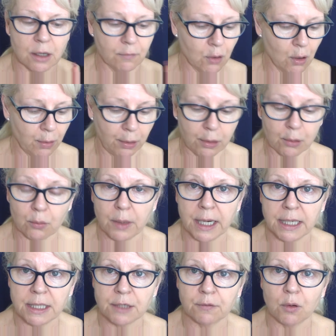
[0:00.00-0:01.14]
I've got
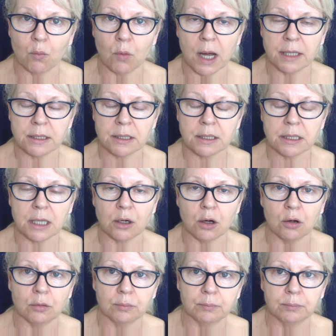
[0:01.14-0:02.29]
3 different ones and
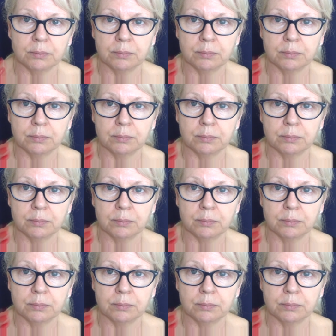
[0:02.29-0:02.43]
I'll